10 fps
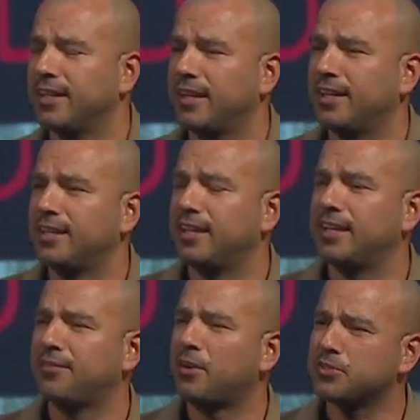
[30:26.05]

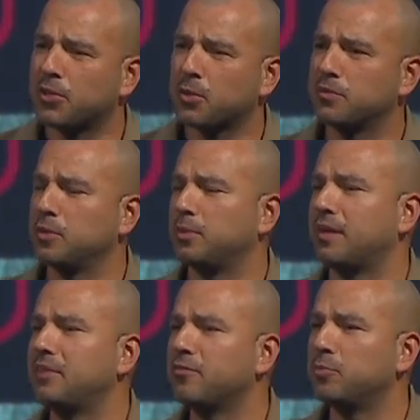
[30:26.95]
I've always heard of it, but I've
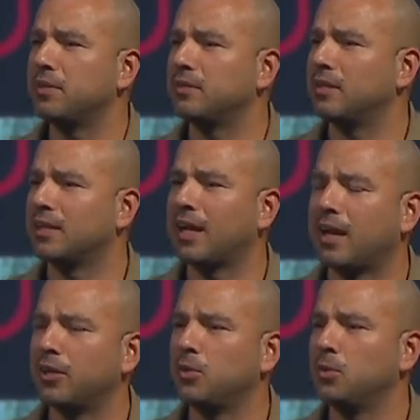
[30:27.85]
never been a
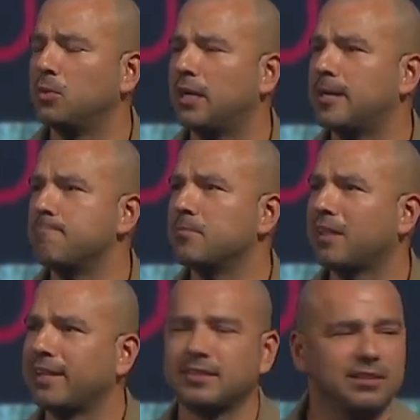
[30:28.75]
guy who
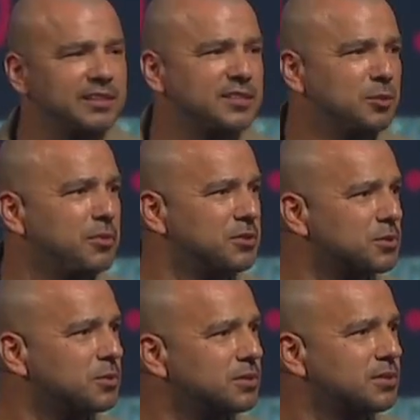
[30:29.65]
likes to listen to
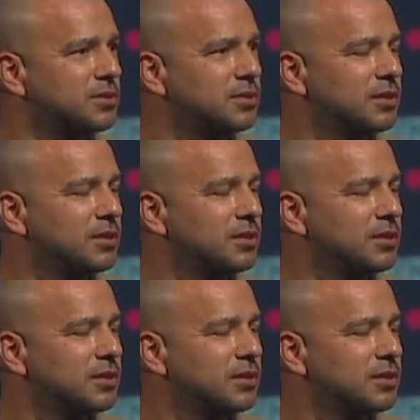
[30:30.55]
musicals.